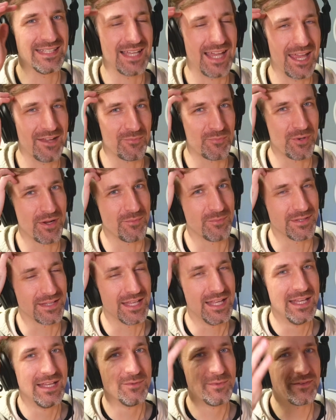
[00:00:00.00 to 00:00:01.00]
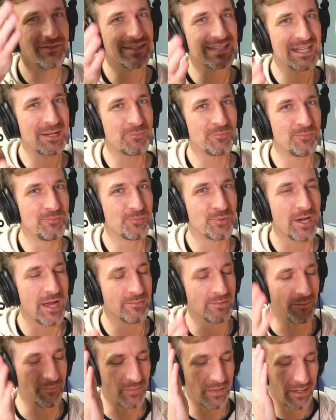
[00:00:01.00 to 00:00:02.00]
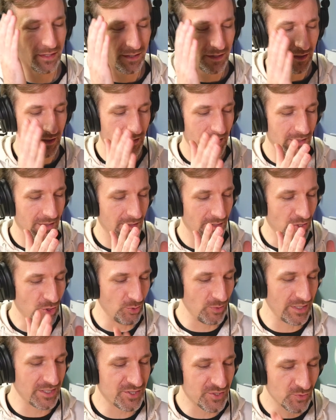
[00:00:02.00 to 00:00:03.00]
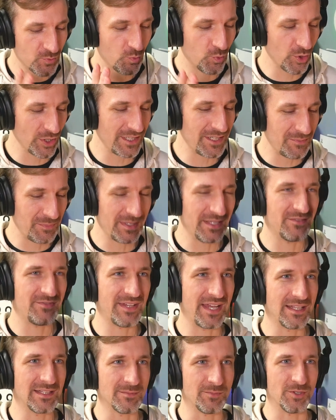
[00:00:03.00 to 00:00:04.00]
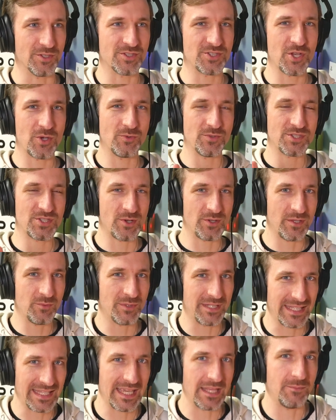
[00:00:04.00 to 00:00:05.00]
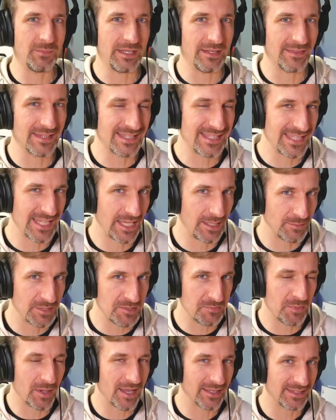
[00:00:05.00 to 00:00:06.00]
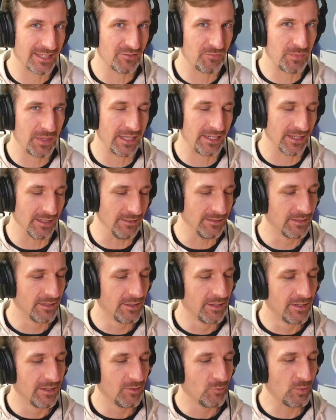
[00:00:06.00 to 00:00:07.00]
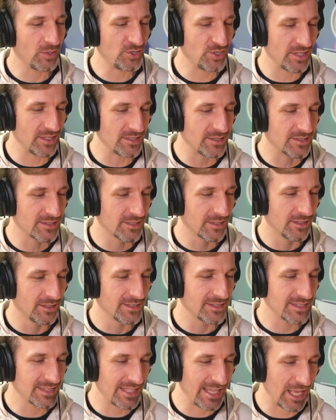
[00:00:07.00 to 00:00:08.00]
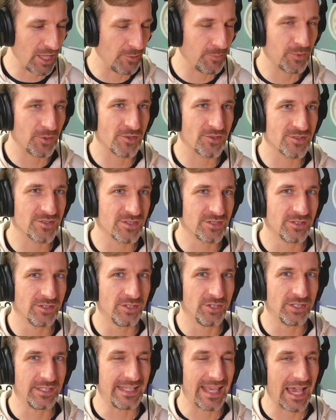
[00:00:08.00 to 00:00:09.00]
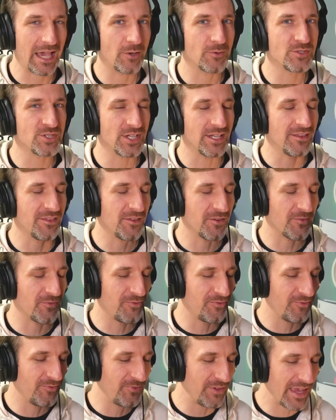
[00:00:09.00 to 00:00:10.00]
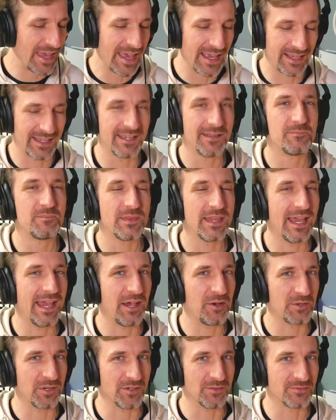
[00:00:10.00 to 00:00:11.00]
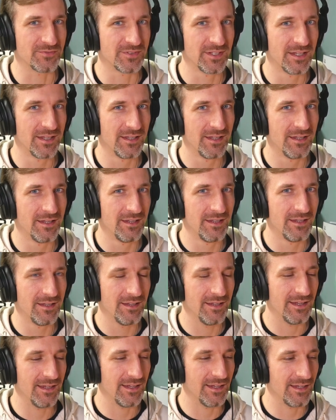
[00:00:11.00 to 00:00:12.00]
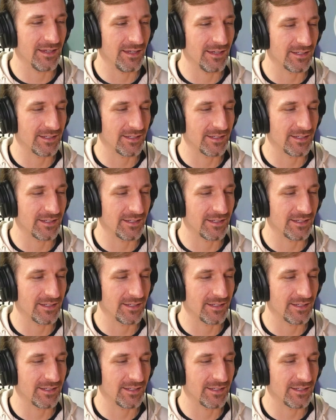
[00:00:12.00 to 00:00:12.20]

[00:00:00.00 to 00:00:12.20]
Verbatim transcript: I have a problem with. We have the same problem. Units wouldn't be available, so Sony would again be in the same spot they've been in, which is scalpers gouging the feck out of uh,